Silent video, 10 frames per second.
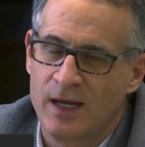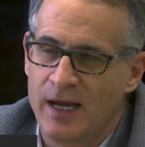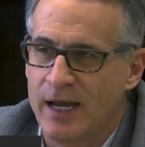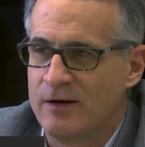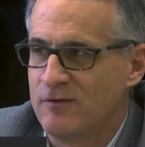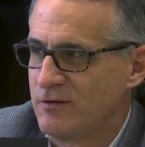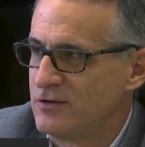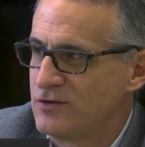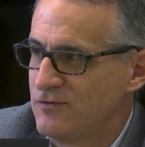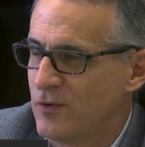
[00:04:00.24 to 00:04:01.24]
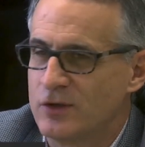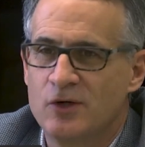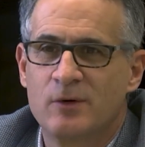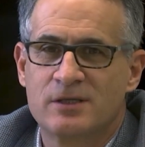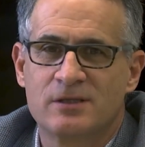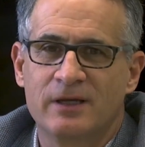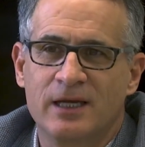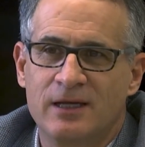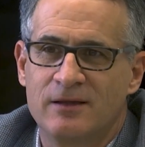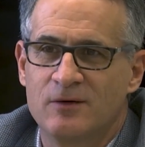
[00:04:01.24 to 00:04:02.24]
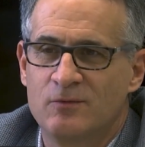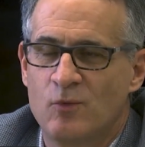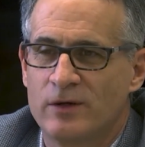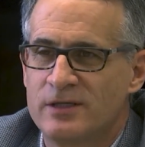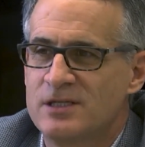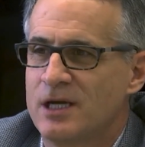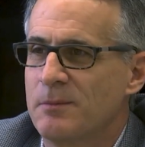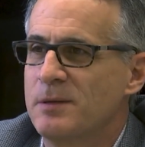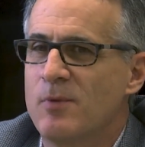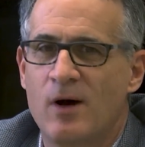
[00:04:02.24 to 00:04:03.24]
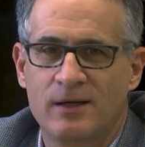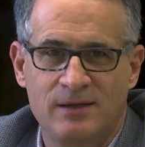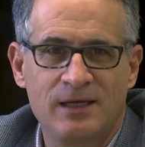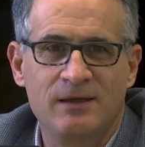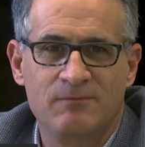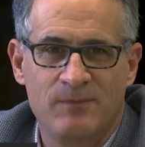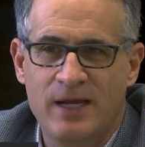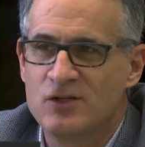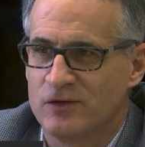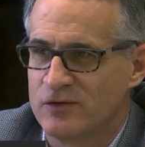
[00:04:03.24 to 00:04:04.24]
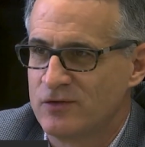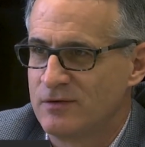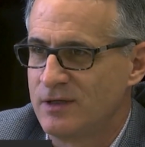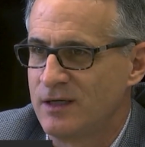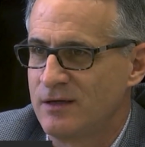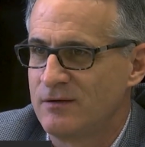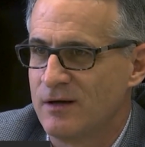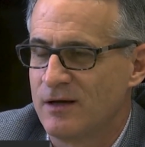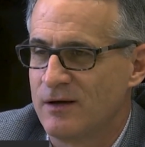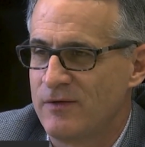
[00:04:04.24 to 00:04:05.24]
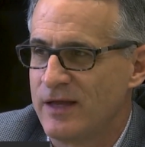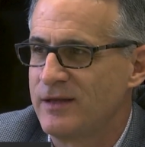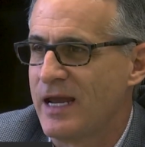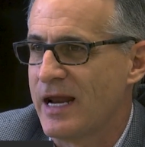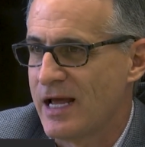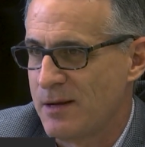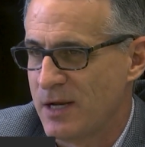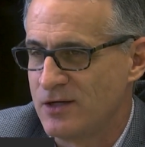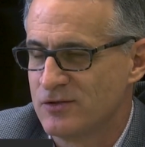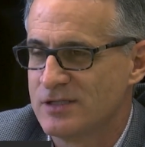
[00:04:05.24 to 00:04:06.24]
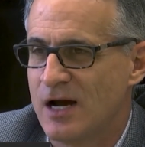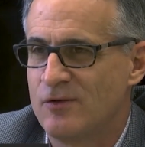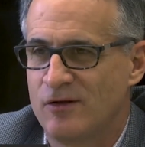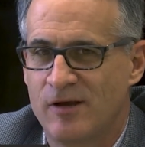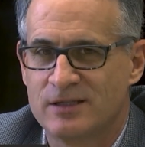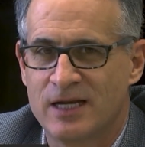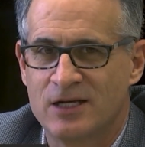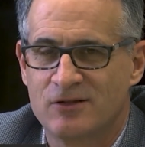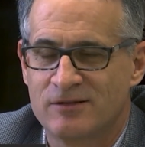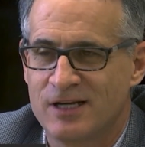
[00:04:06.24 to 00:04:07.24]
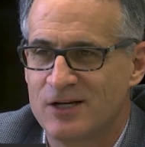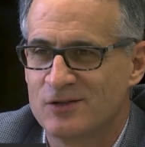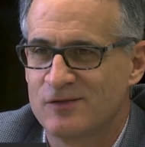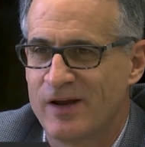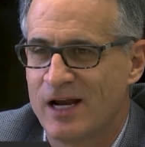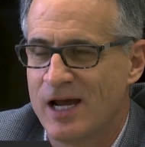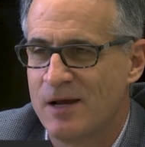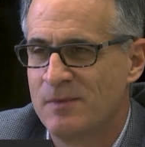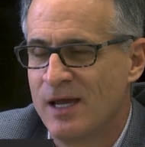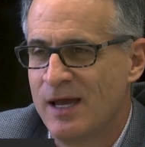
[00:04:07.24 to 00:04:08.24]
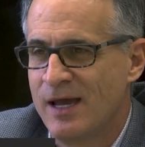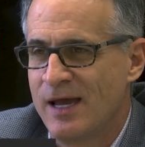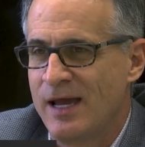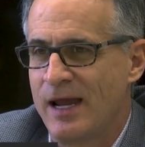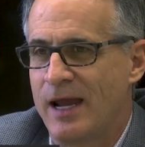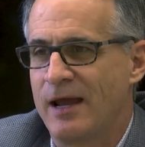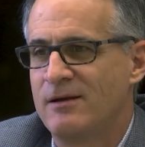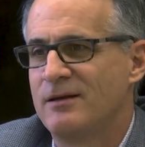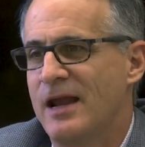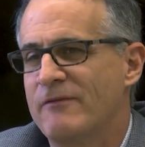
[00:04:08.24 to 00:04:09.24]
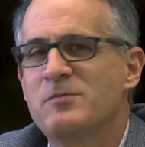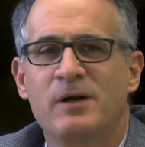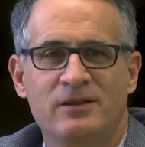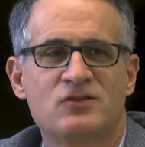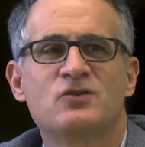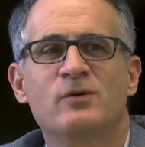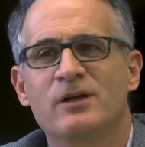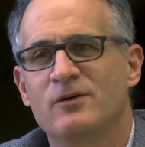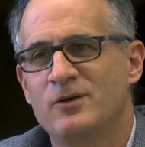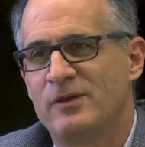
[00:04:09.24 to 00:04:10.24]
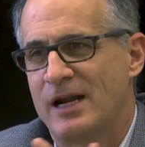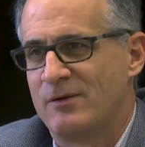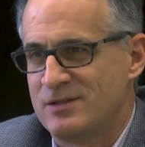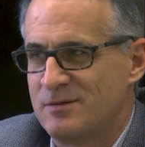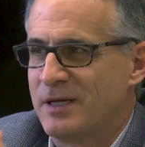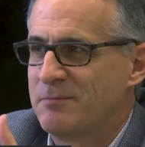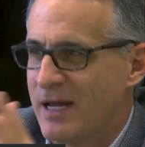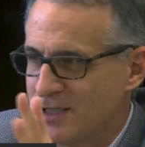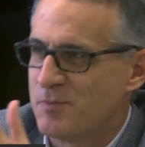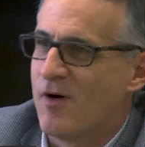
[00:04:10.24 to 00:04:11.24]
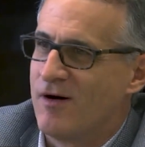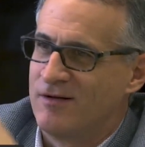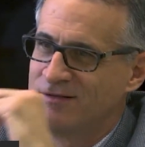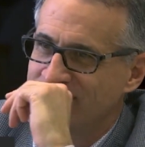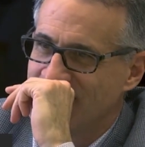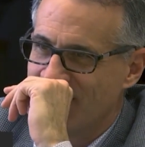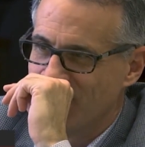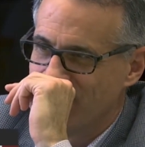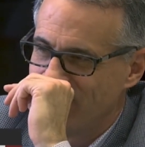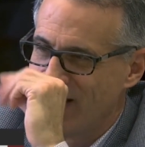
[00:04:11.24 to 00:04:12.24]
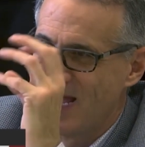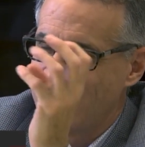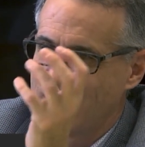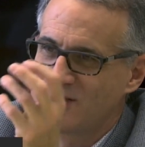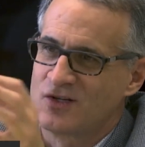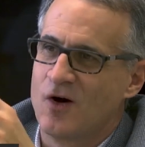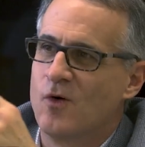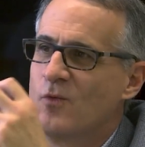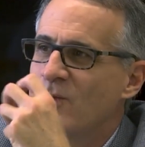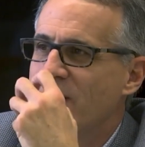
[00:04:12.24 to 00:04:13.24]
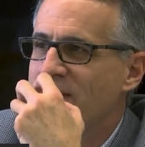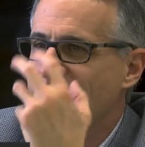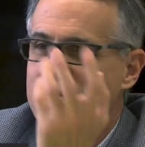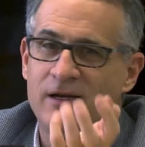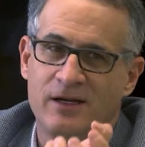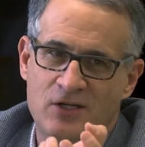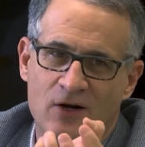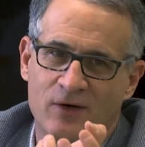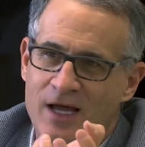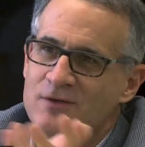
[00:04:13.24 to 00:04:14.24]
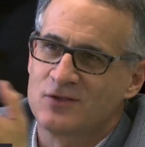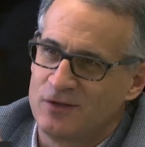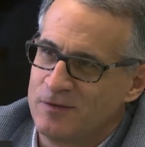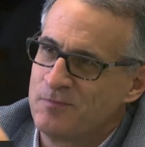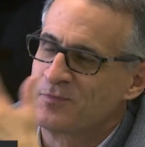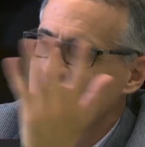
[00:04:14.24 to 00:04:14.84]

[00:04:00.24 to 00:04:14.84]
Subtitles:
and fortuitously, the Walt Disney Company bought the Angels, then the Anaheim Angels, now the Los Angeles Angels of Anaheim. And everybody at the studio knew that I was the big baseball, fanatic. So when they needed a general counsel,